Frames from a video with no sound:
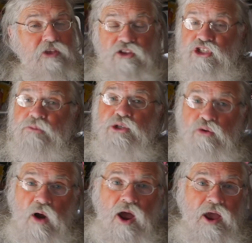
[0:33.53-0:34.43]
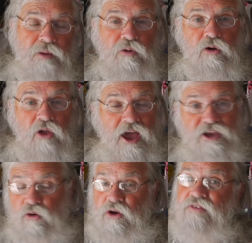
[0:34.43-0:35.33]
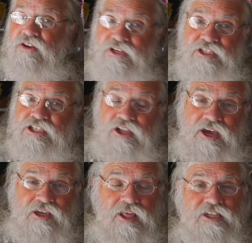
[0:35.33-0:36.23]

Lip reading: then subscribe or like or even dislike.